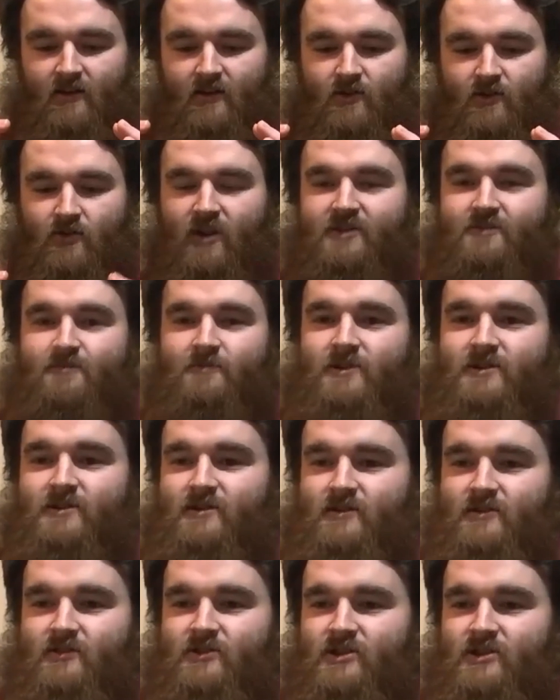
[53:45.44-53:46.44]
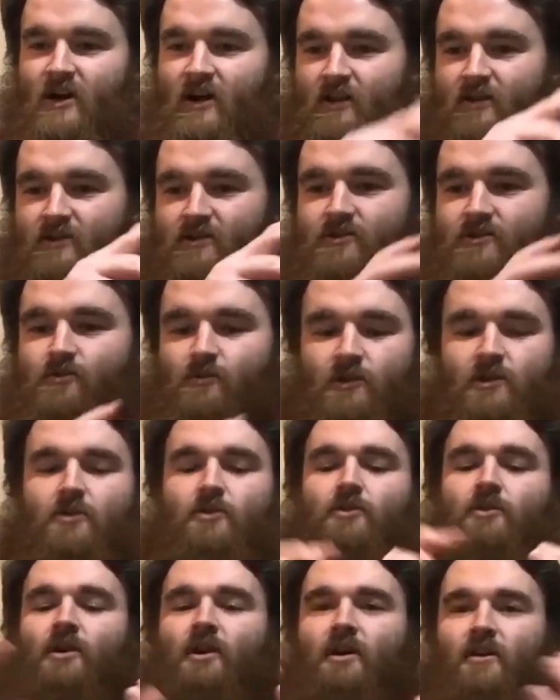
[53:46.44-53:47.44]
Christmas challenge where
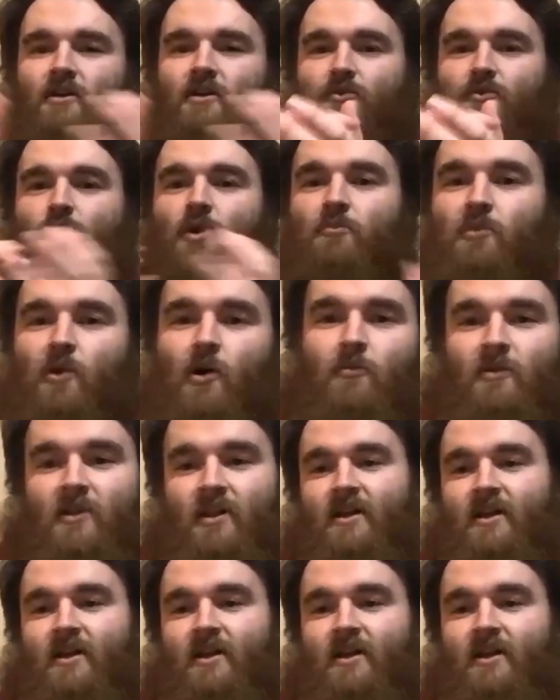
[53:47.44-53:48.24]
you throw a bauble